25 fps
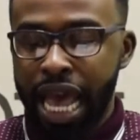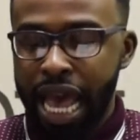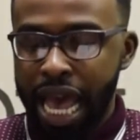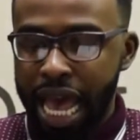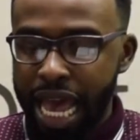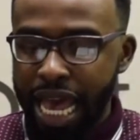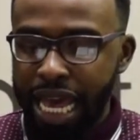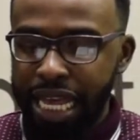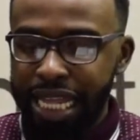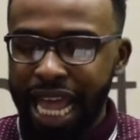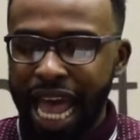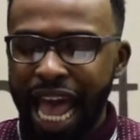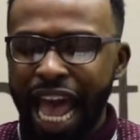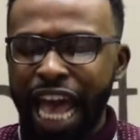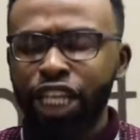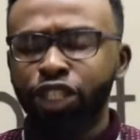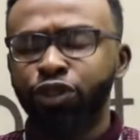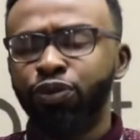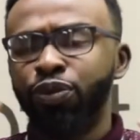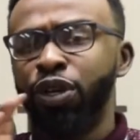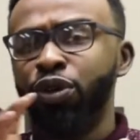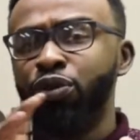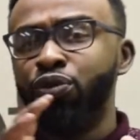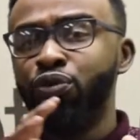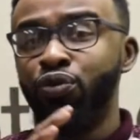And as
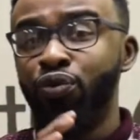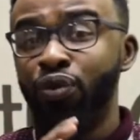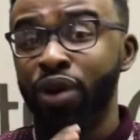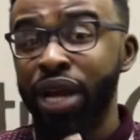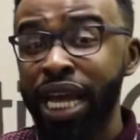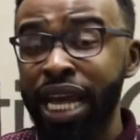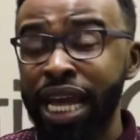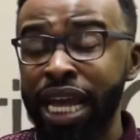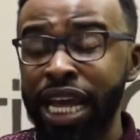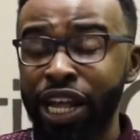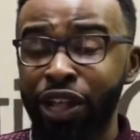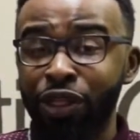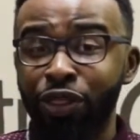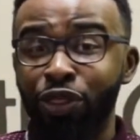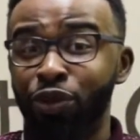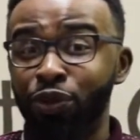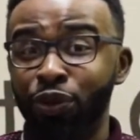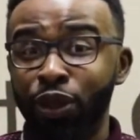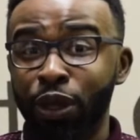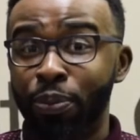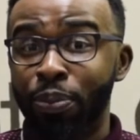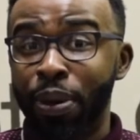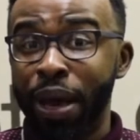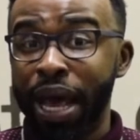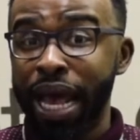we read through
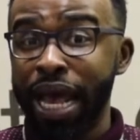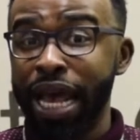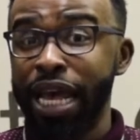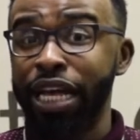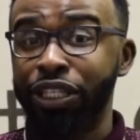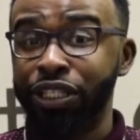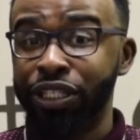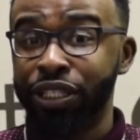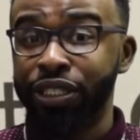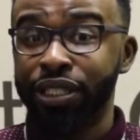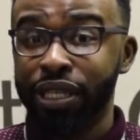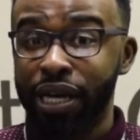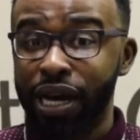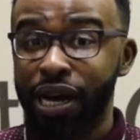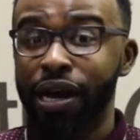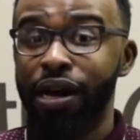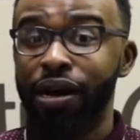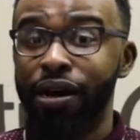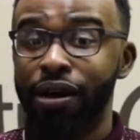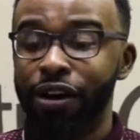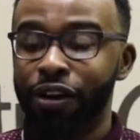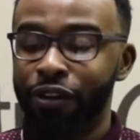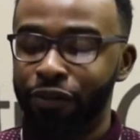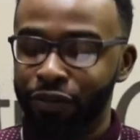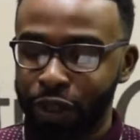the pages
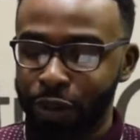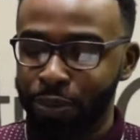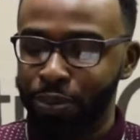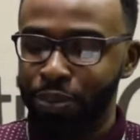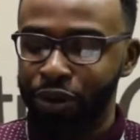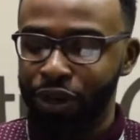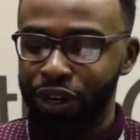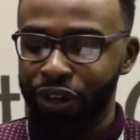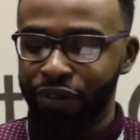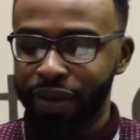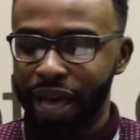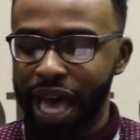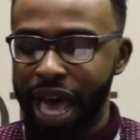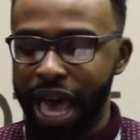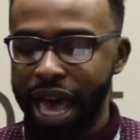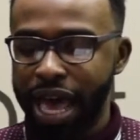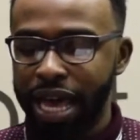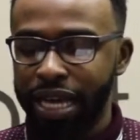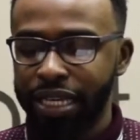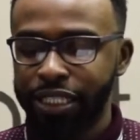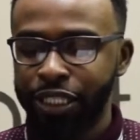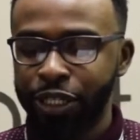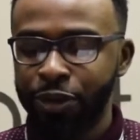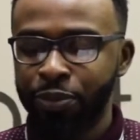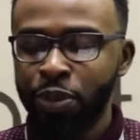of the book of
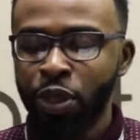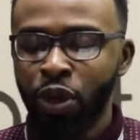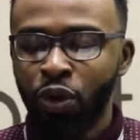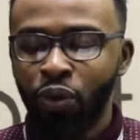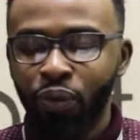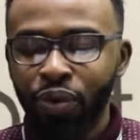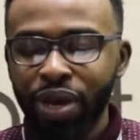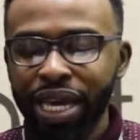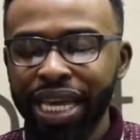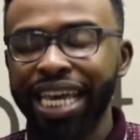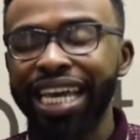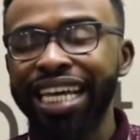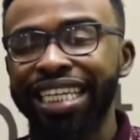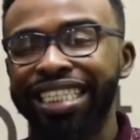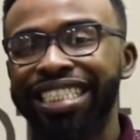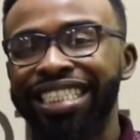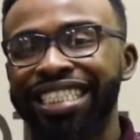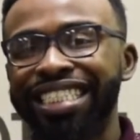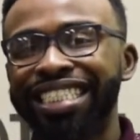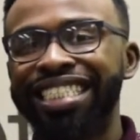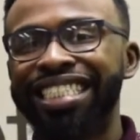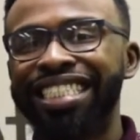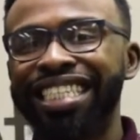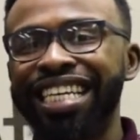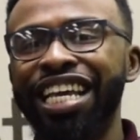Acts, we get to
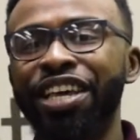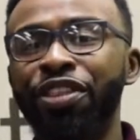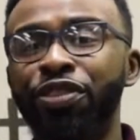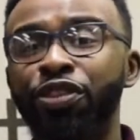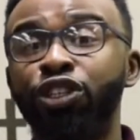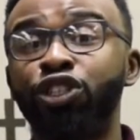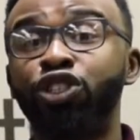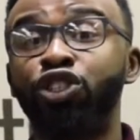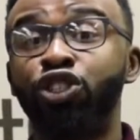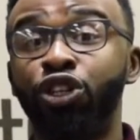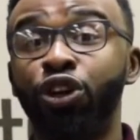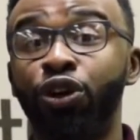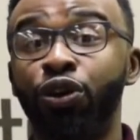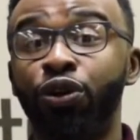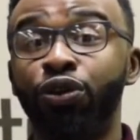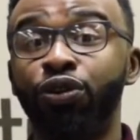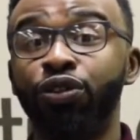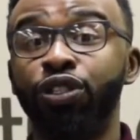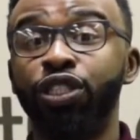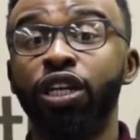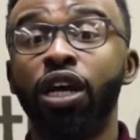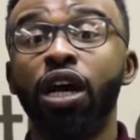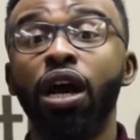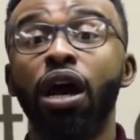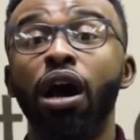see the
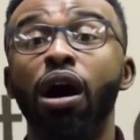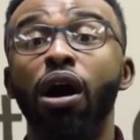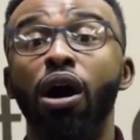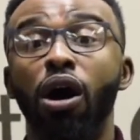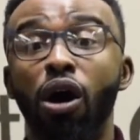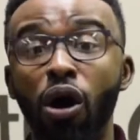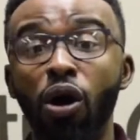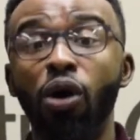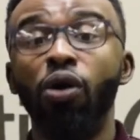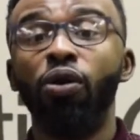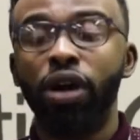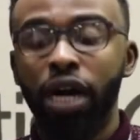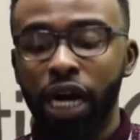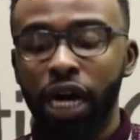church hulk